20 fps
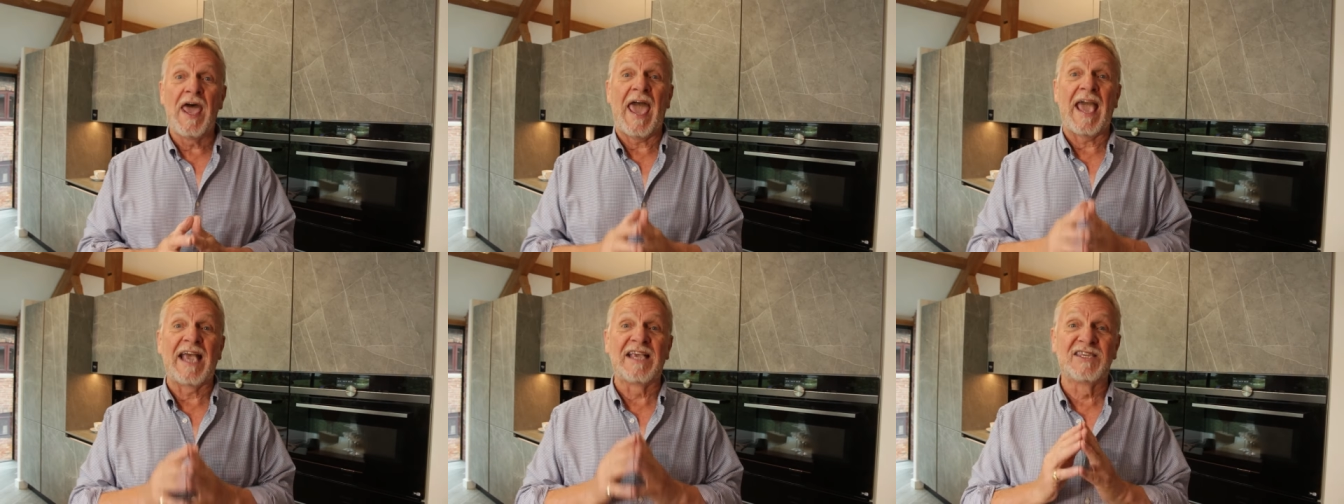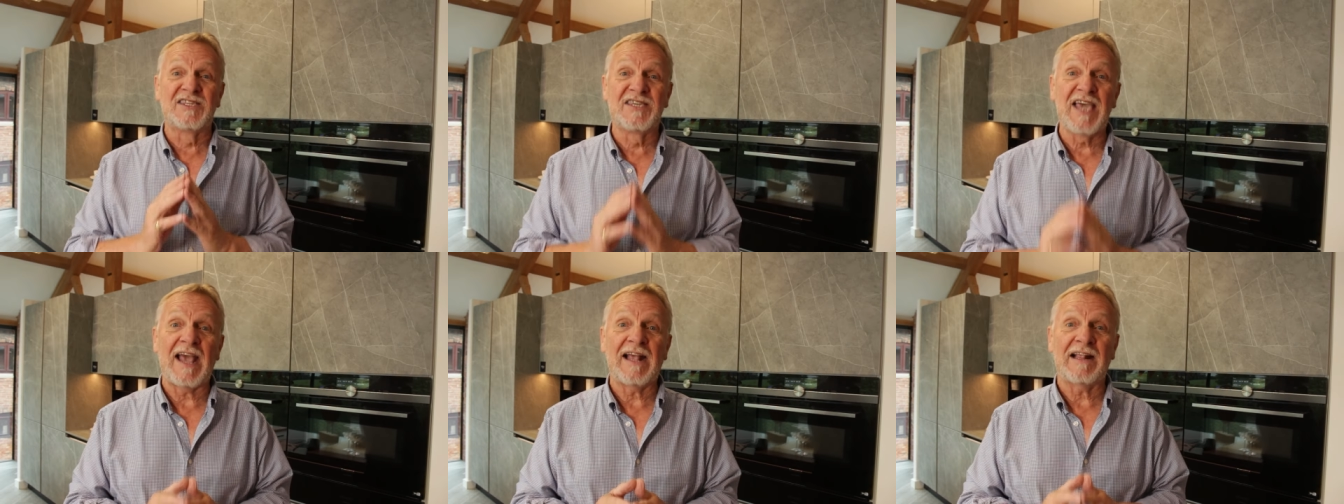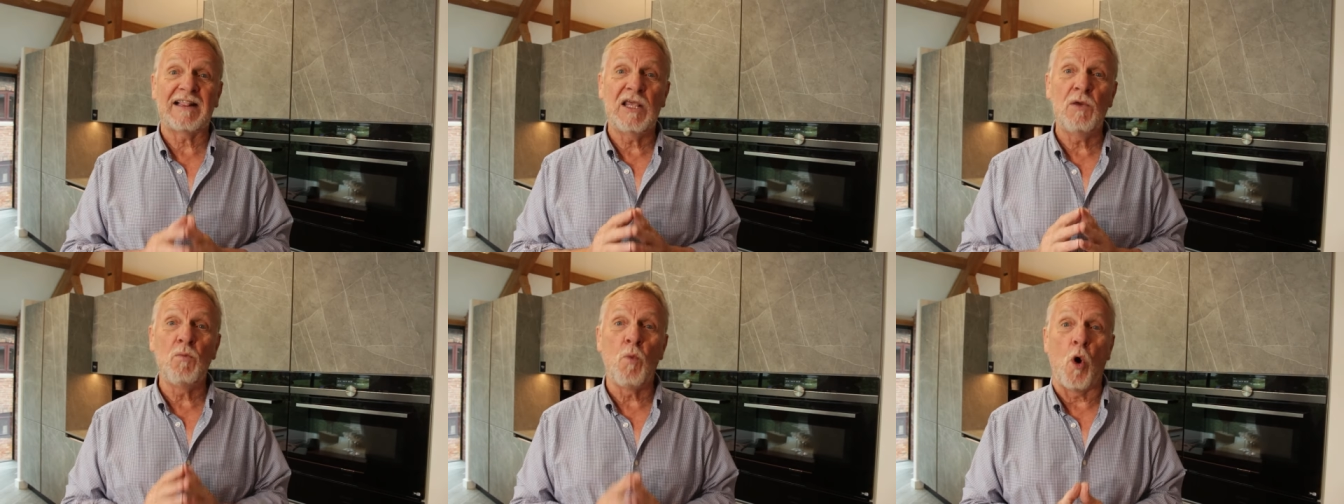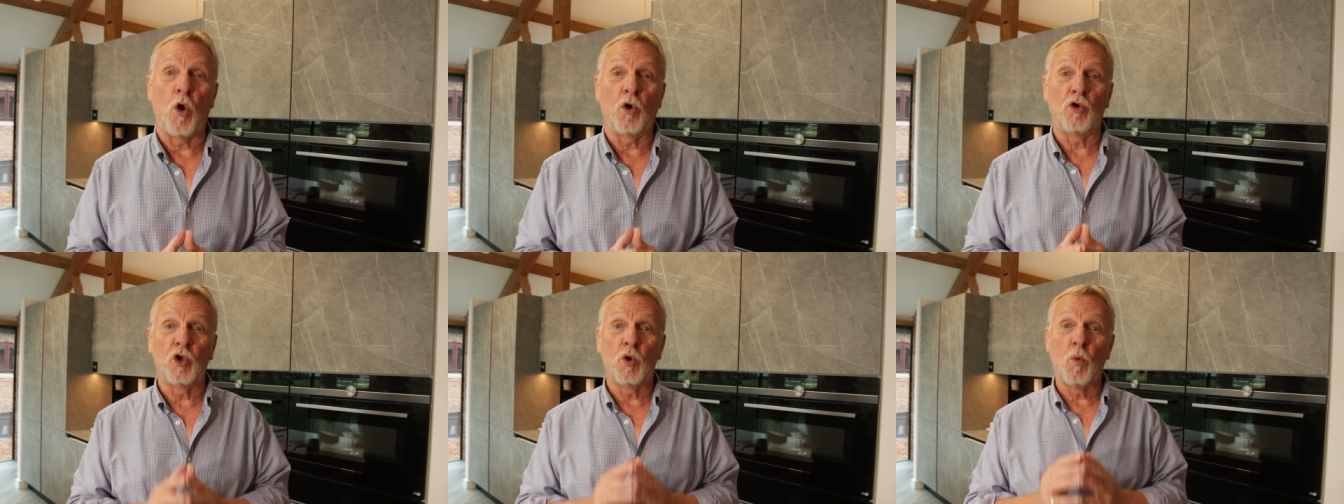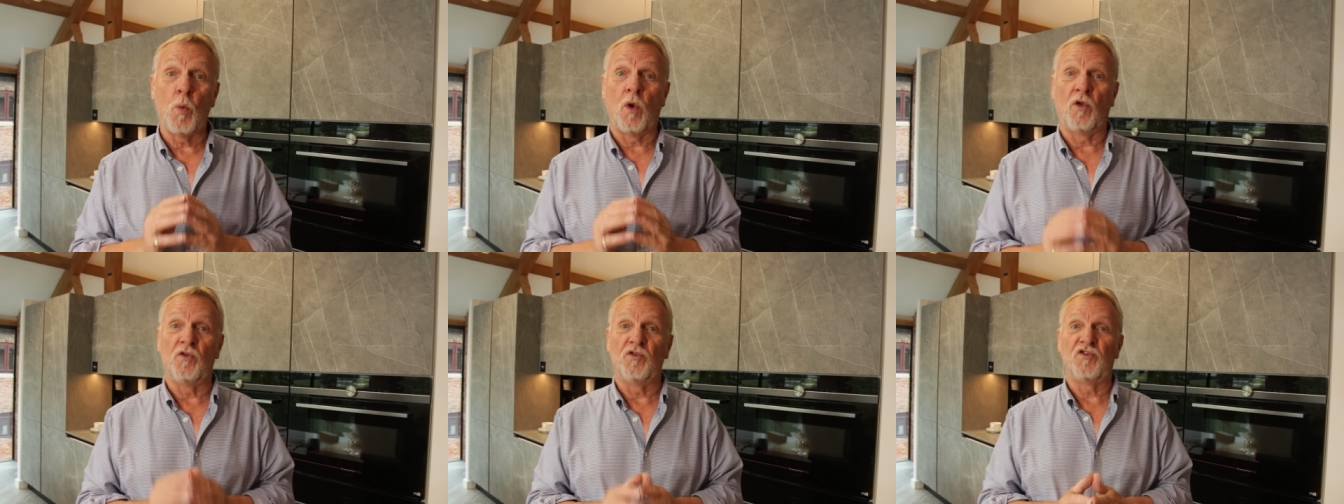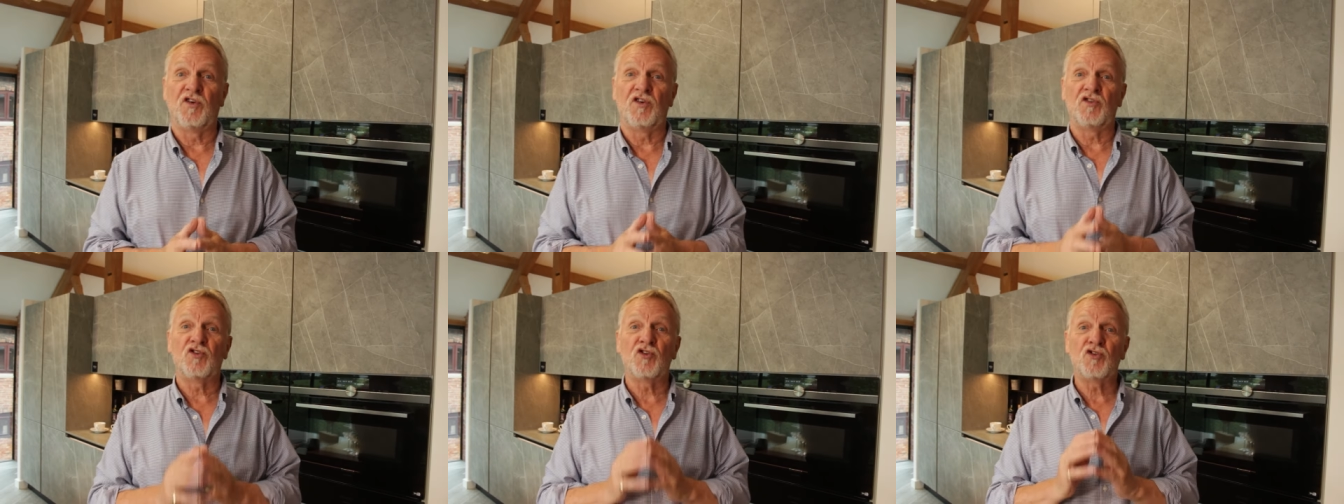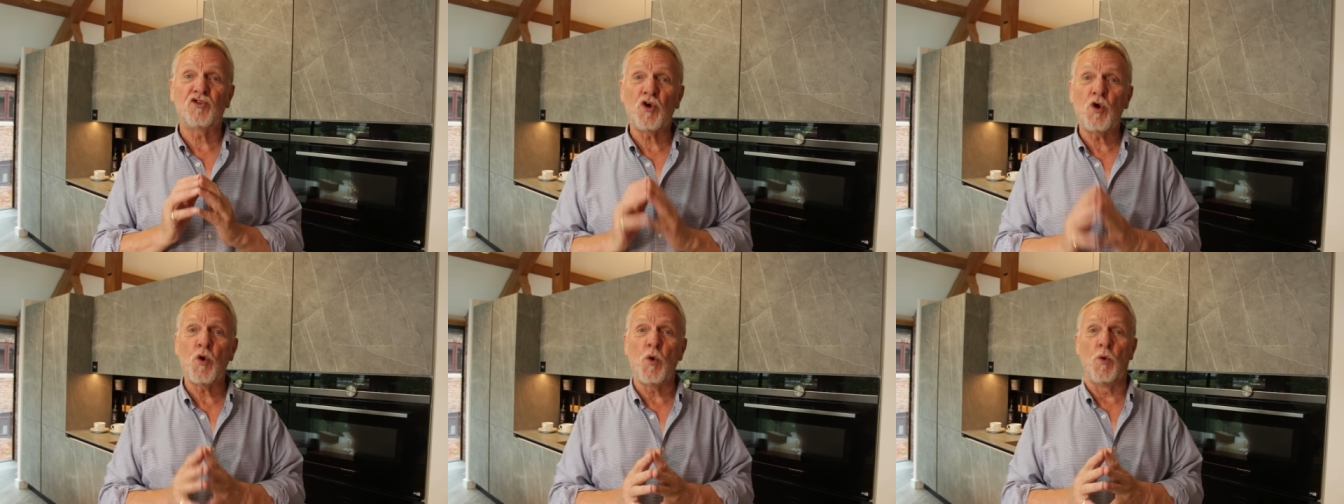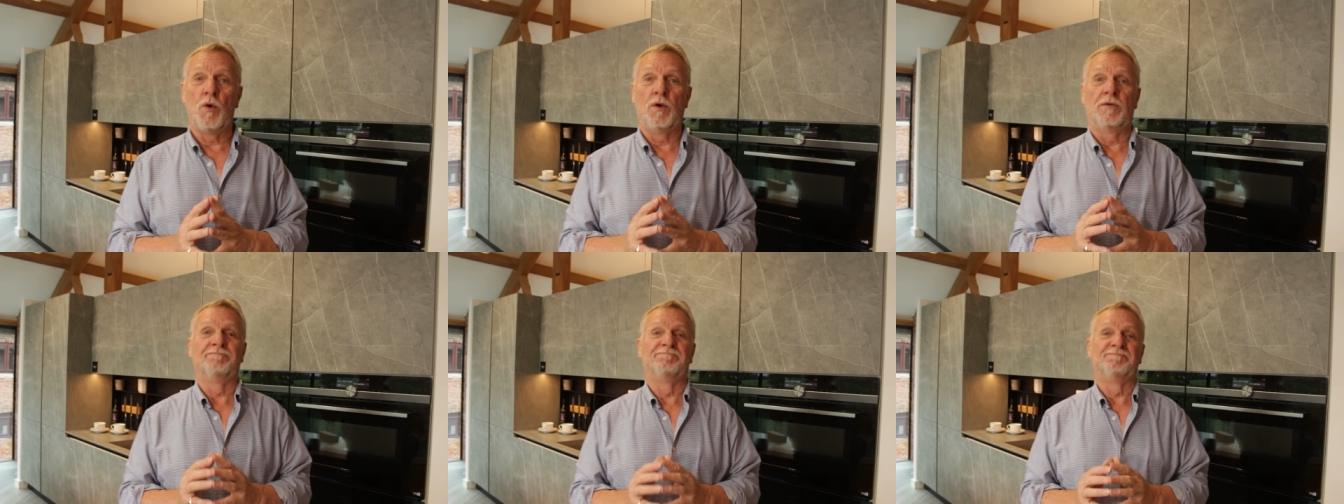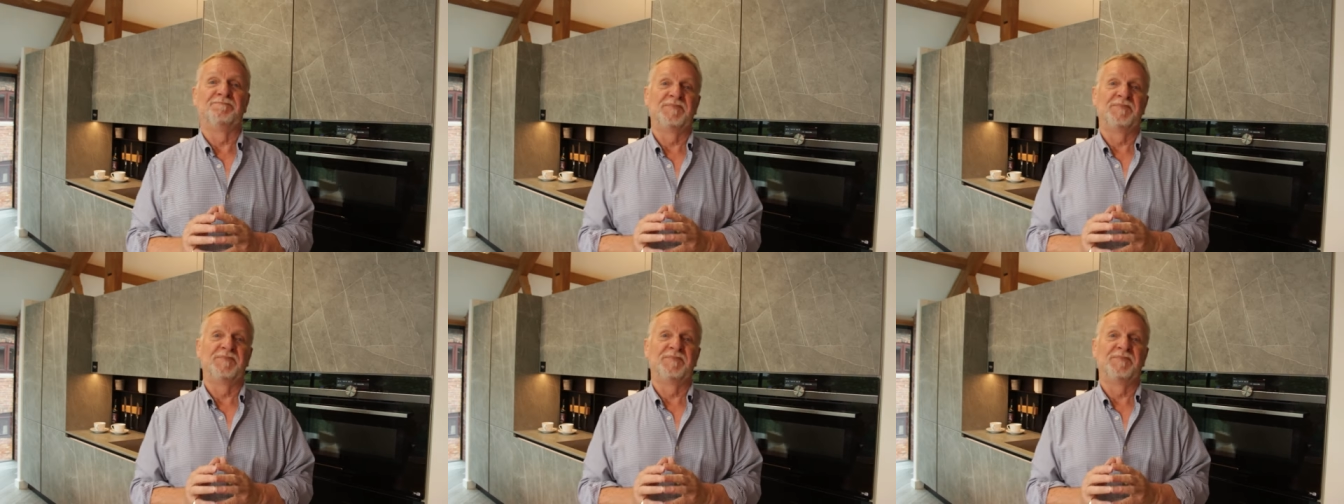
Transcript: exactly what you want it to do.